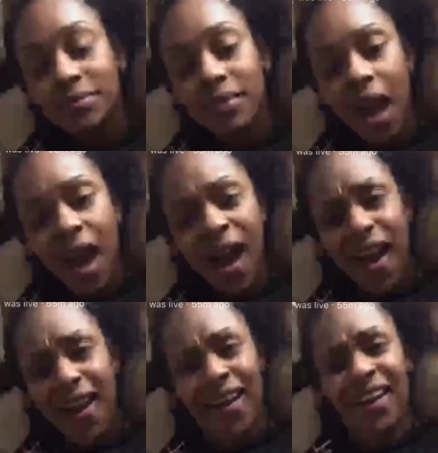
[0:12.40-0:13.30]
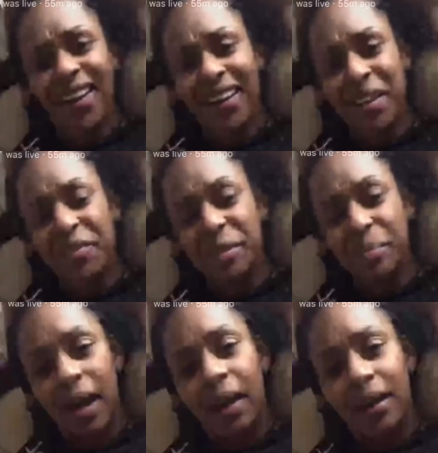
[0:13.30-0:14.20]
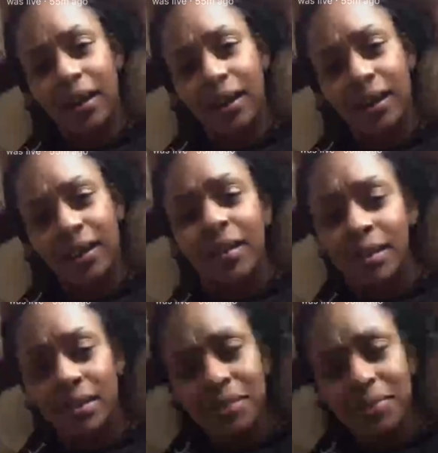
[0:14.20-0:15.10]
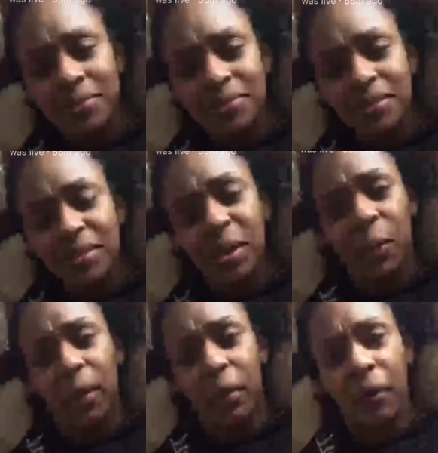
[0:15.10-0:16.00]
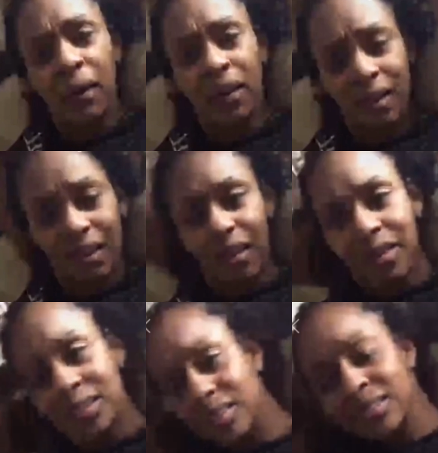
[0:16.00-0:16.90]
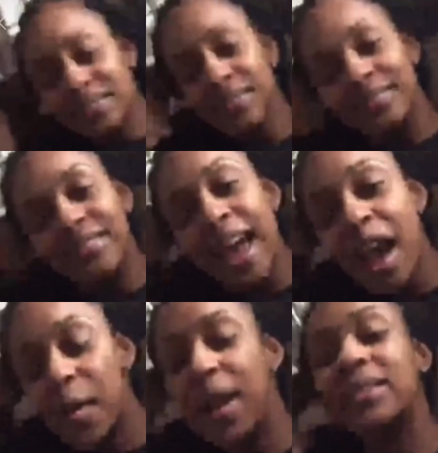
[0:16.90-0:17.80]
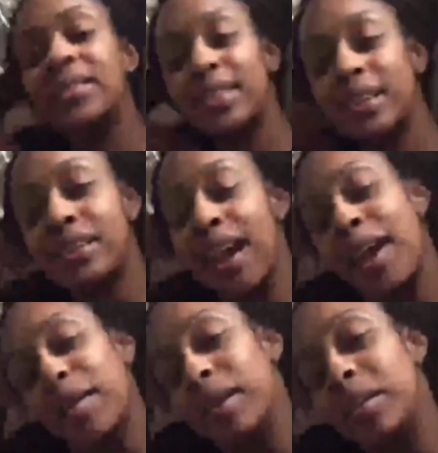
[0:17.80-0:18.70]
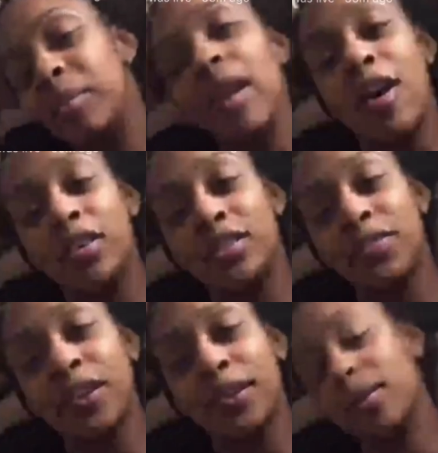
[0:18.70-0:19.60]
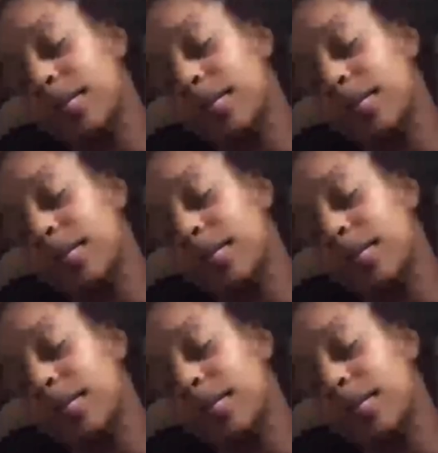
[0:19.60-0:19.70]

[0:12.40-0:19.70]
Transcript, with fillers: Hi, everybody. What's going on? Now I see how Nicki Minaj feels.